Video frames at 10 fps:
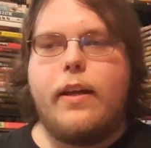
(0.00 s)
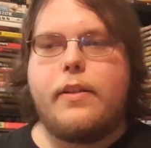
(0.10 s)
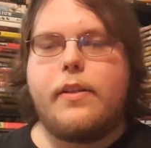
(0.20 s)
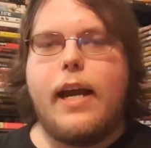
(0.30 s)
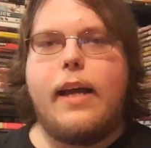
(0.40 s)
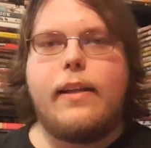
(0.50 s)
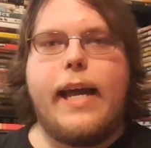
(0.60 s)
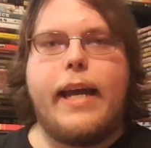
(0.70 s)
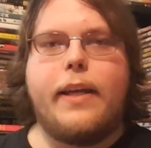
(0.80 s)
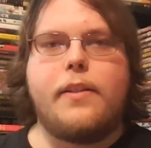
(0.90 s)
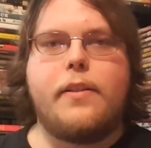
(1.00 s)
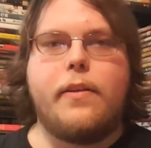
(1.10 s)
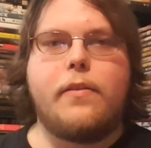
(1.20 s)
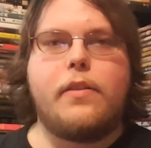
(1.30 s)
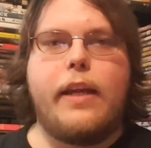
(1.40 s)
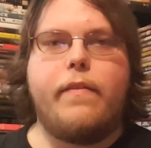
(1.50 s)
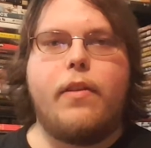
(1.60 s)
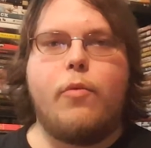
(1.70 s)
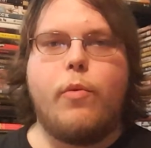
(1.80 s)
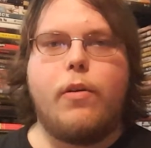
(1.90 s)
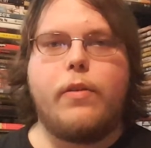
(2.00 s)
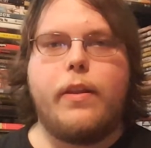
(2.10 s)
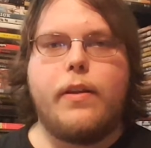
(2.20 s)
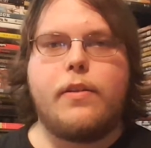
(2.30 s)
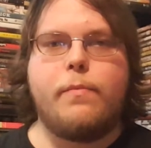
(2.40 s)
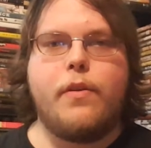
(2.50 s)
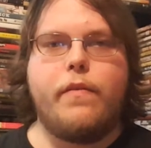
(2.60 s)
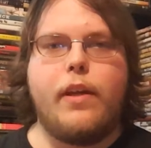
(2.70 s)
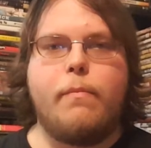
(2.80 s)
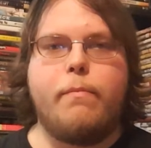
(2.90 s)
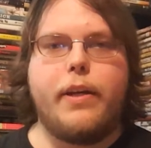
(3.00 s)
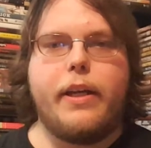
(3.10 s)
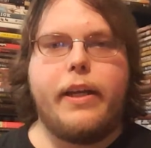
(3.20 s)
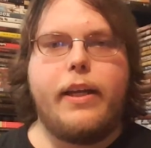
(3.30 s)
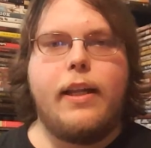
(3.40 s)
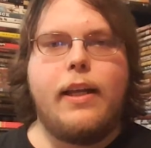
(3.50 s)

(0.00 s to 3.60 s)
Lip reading: Scott Lang is still saving the world in this movie, but